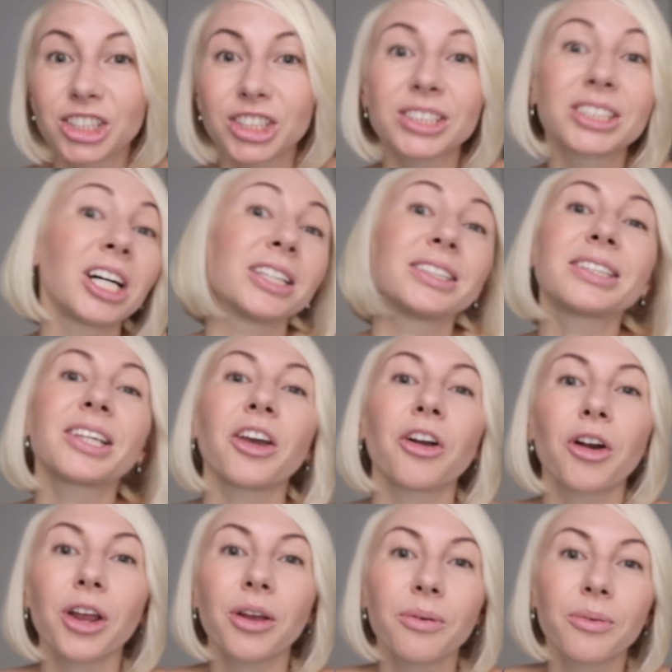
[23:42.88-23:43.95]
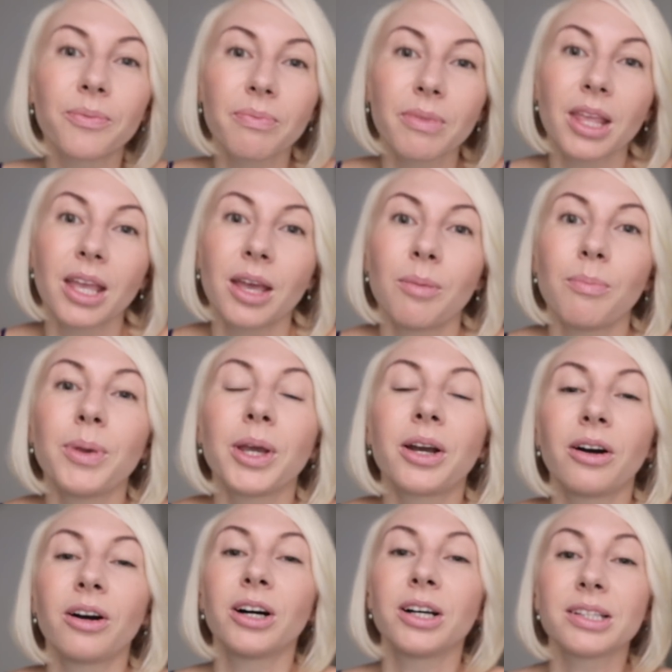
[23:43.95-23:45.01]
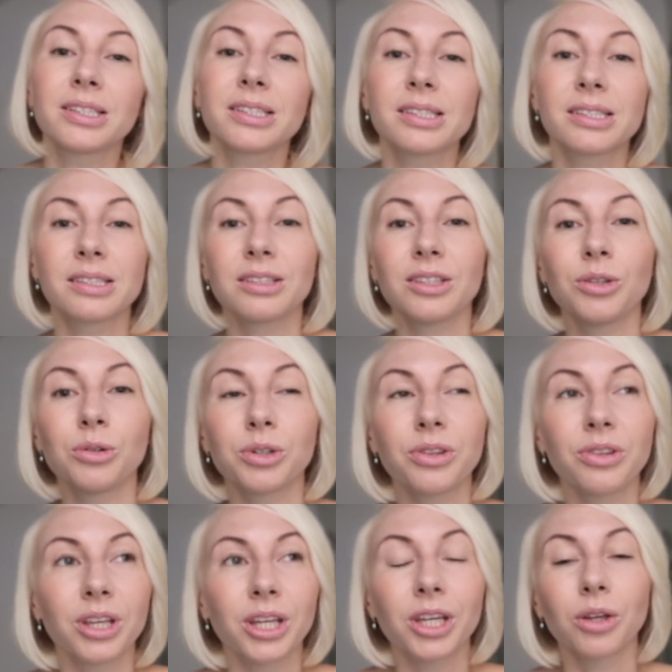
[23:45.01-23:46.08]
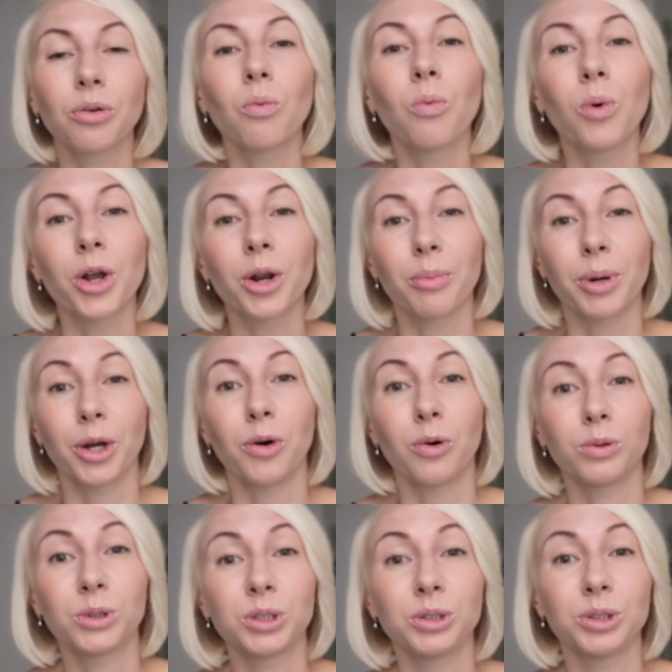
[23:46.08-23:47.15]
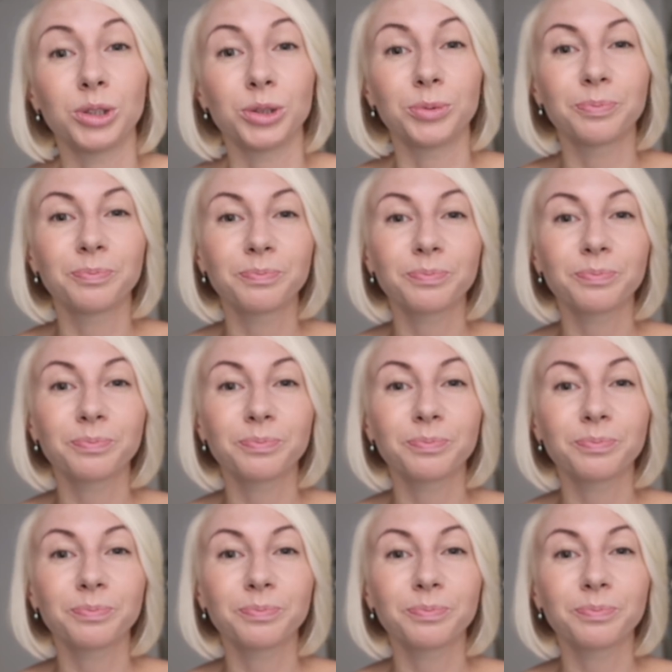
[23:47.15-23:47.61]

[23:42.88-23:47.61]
It just got scary, because you're thinking, what am I going to do?